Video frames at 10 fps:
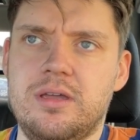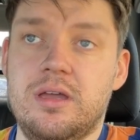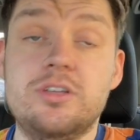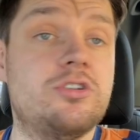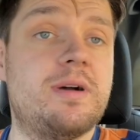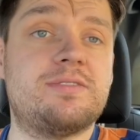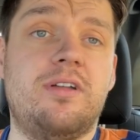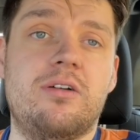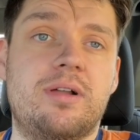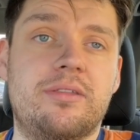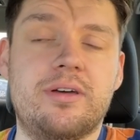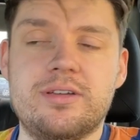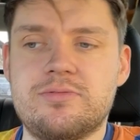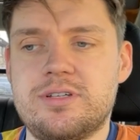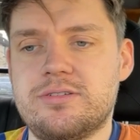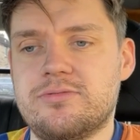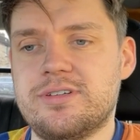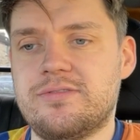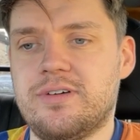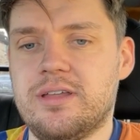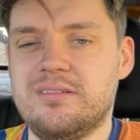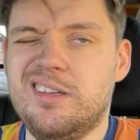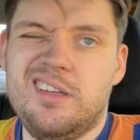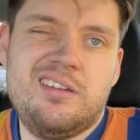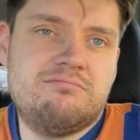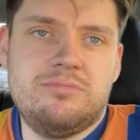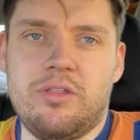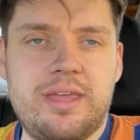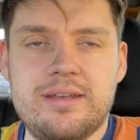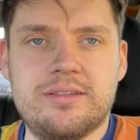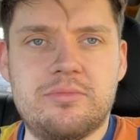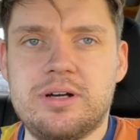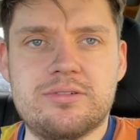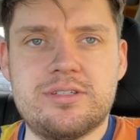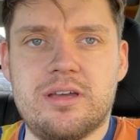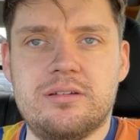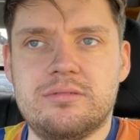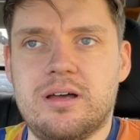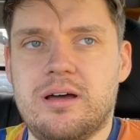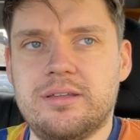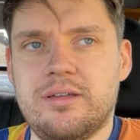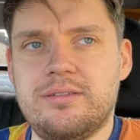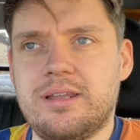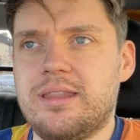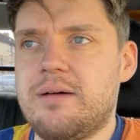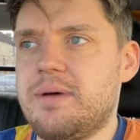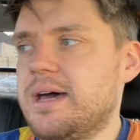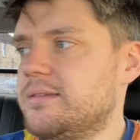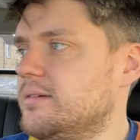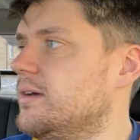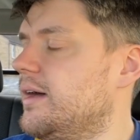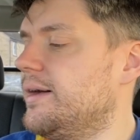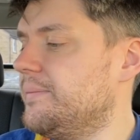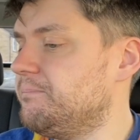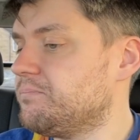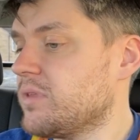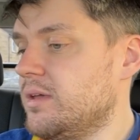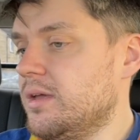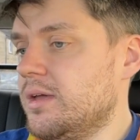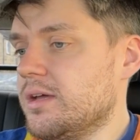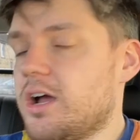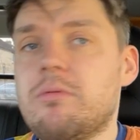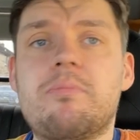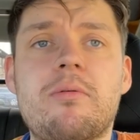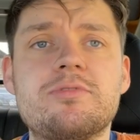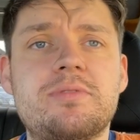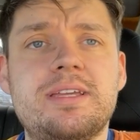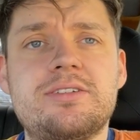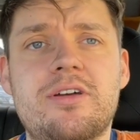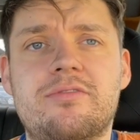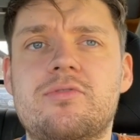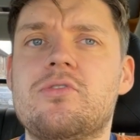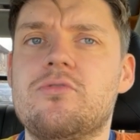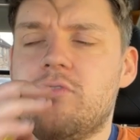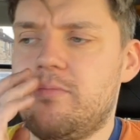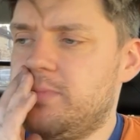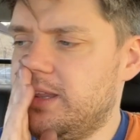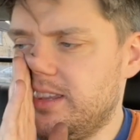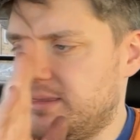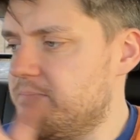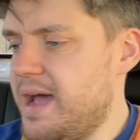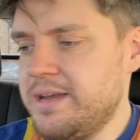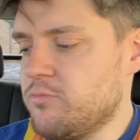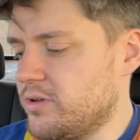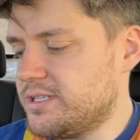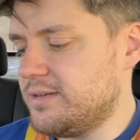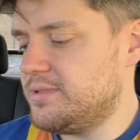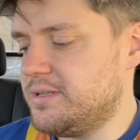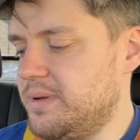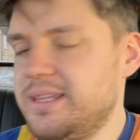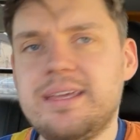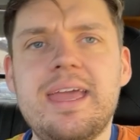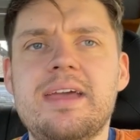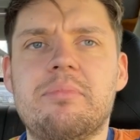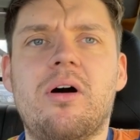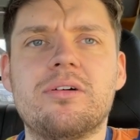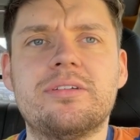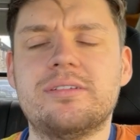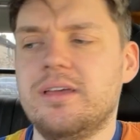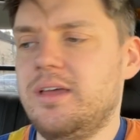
dual mass flywheel on those, which is always fun. Not the end of the world, so I don't think they're that bad. Common problems with these overall, the main one seems to be the gearbox.